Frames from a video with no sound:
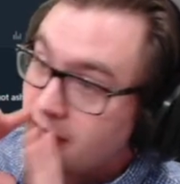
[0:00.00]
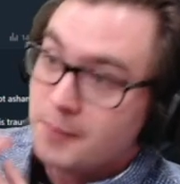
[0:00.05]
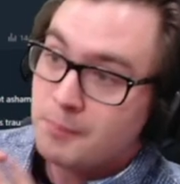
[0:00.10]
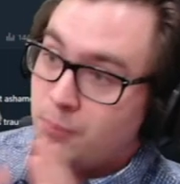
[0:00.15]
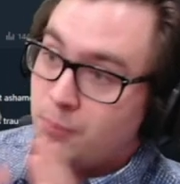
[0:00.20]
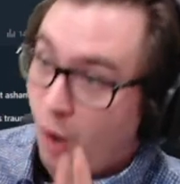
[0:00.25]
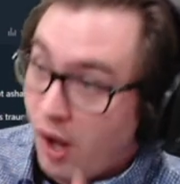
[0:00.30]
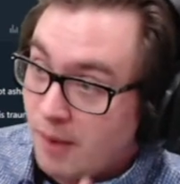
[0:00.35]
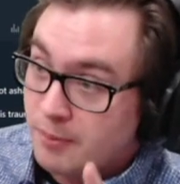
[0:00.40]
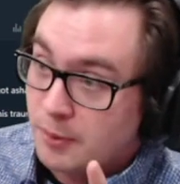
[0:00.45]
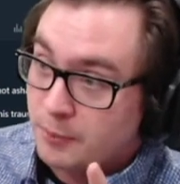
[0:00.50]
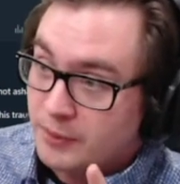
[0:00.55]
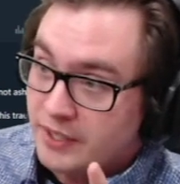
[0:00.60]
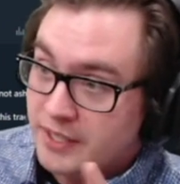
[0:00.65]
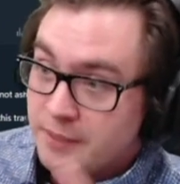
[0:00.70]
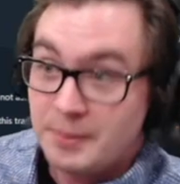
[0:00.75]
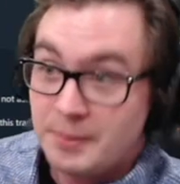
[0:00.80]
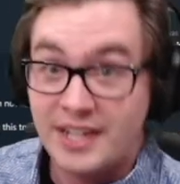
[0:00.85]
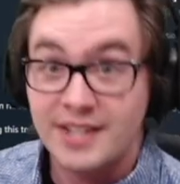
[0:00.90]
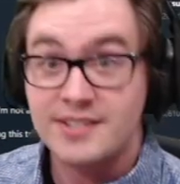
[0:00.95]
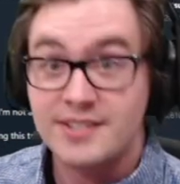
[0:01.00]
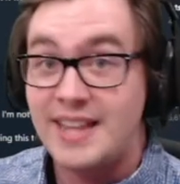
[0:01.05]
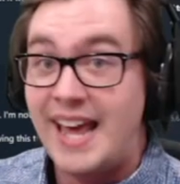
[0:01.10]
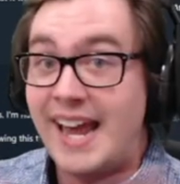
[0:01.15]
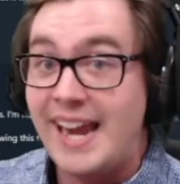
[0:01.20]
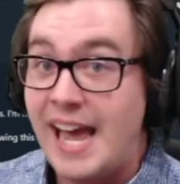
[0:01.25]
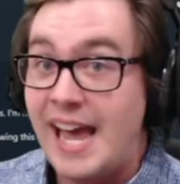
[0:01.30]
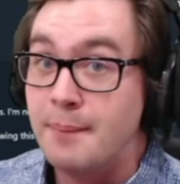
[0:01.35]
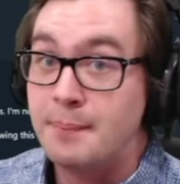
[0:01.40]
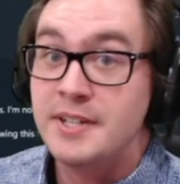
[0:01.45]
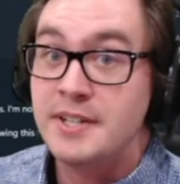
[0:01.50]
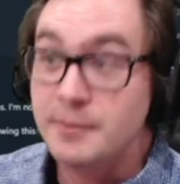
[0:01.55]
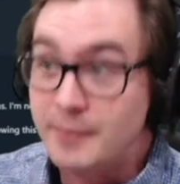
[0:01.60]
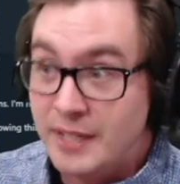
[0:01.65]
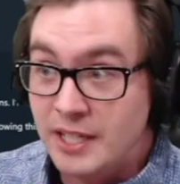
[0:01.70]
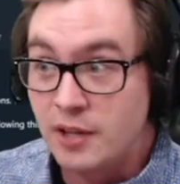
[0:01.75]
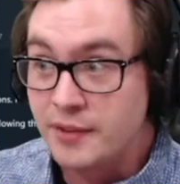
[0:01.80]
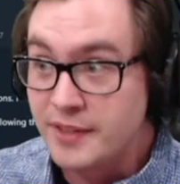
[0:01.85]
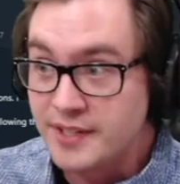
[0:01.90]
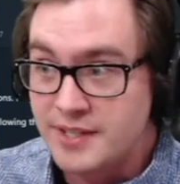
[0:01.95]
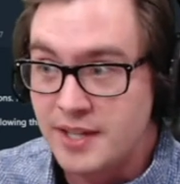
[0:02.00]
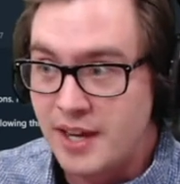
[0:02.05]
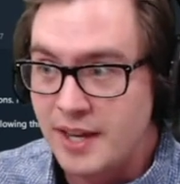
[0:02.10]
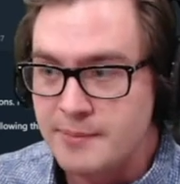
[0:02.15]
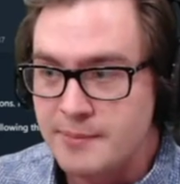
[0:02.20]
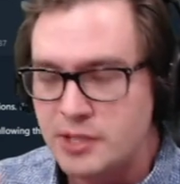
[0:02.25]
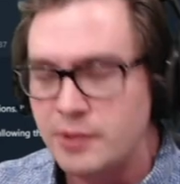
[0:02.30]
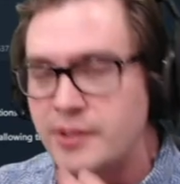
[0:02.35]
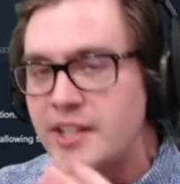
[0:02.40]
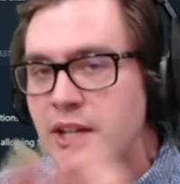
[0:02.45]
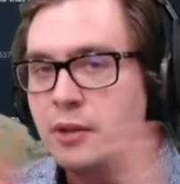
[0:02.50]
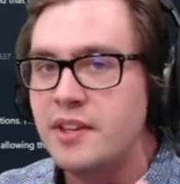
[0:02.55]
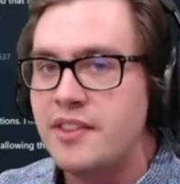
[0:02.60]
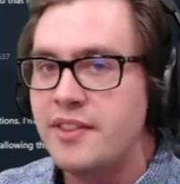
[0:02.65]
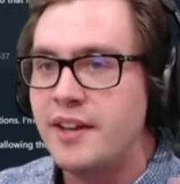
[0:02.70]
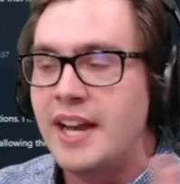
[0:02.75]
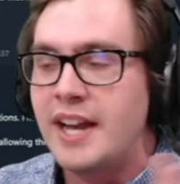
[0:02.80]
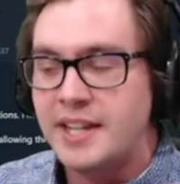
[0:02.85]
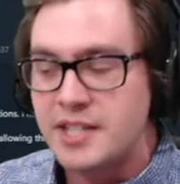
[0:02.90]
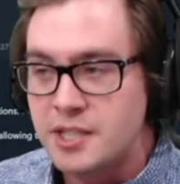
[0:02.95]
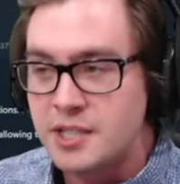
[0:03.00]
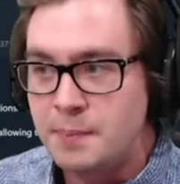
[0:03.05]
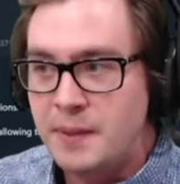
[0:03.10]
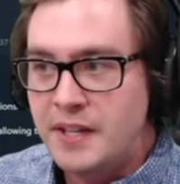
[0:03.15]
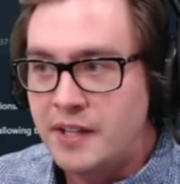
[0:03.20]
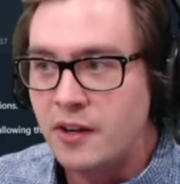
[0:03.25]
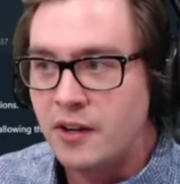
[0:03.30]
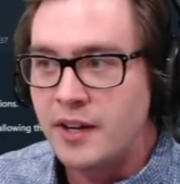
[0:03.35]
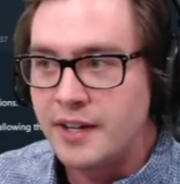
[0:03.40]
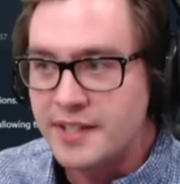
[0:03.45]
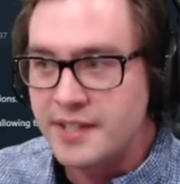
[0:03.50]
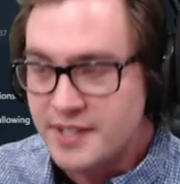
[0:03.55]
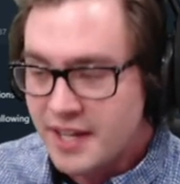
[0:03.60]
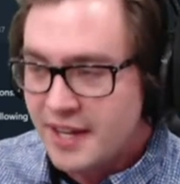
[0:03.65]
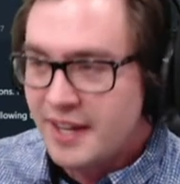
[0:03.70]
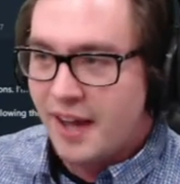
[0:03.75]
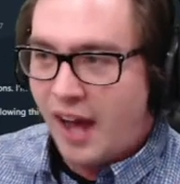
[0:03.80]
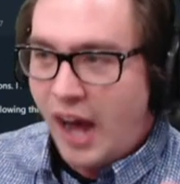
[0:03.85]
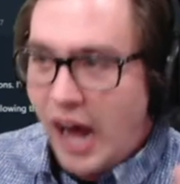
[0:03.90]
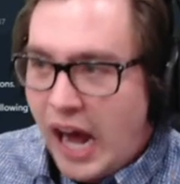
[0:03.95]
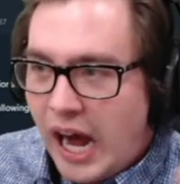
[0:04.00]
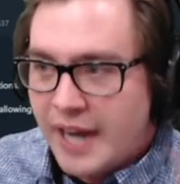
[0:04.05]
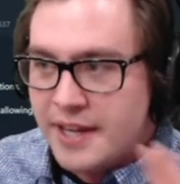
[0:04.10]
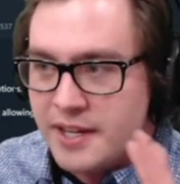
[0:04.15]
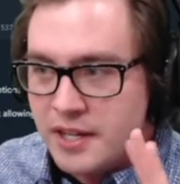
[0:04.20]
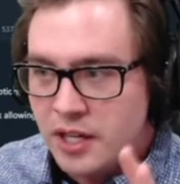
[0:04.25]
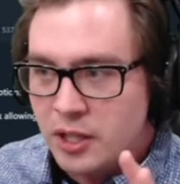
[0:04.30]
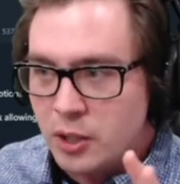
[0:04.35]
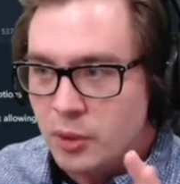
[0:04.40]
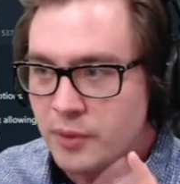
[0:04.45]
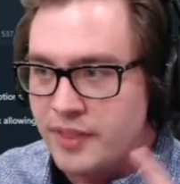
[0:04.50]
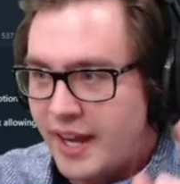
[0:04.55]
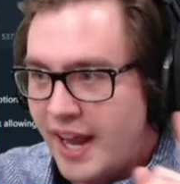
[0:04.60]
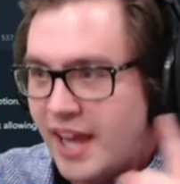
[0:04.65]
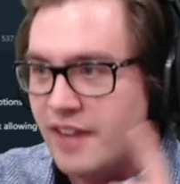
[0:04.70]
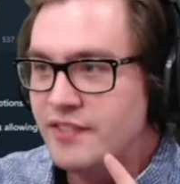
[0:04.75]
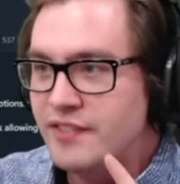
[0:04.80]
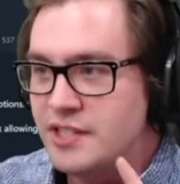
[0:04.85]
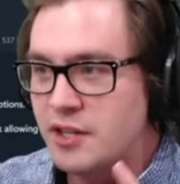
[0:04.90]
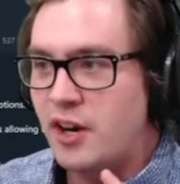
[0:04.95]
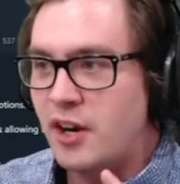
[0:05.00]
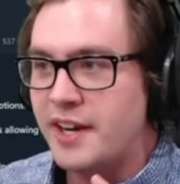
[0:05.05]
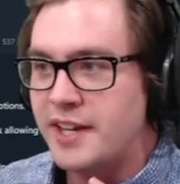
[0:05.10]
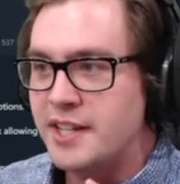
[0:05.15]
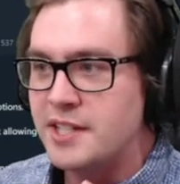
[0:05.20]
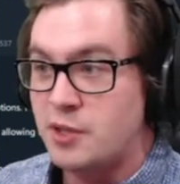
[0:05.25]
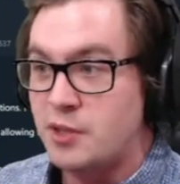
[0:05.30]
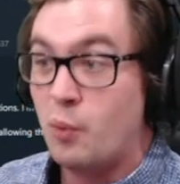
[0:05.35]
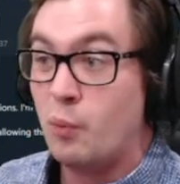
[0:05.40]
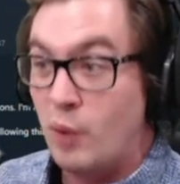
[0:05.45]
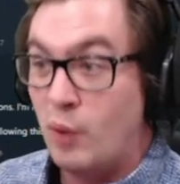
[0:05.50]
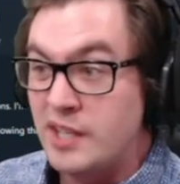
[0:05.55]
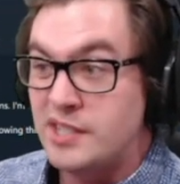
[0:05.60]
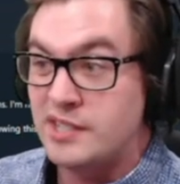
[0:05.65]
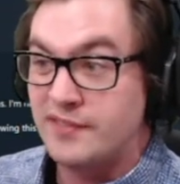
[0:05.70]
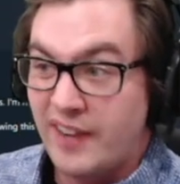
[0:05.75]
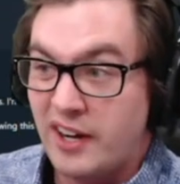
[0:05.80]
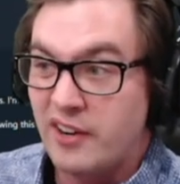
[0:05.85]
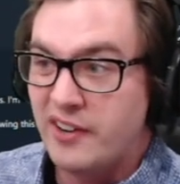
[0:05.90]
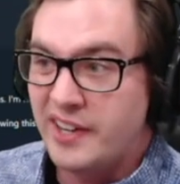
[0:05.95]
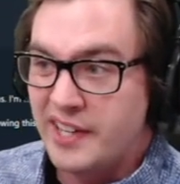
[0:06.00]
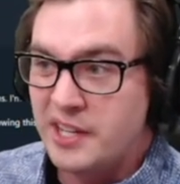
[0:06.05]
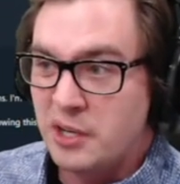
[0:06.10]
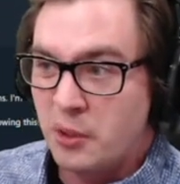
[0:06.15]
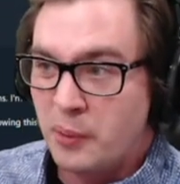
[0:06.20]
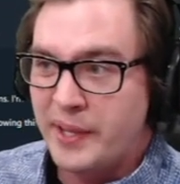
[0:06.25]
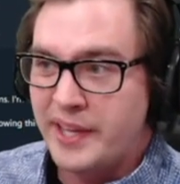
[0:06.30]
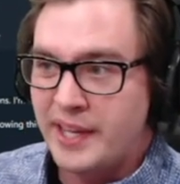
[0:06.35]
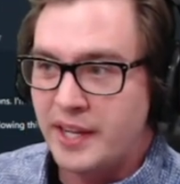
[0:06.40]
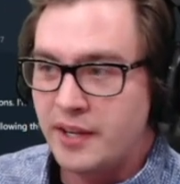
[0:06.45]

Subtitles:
Probably, because that happened to me all the time. So the only thing I can speak on is I know that Envy's audience was very annoying